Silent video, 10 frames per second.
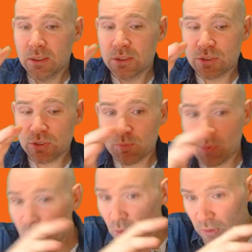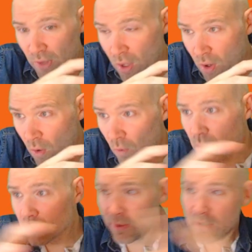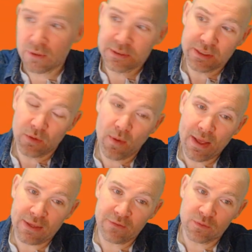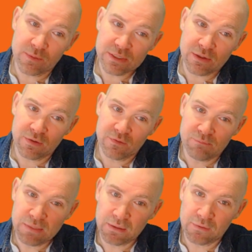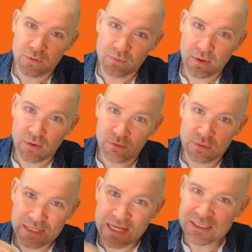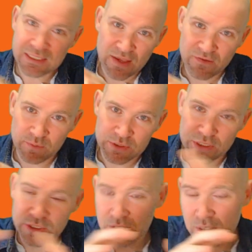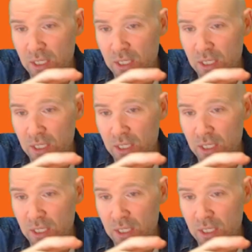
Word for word: to pull the whole party away from its kind of middle of the road, centre left position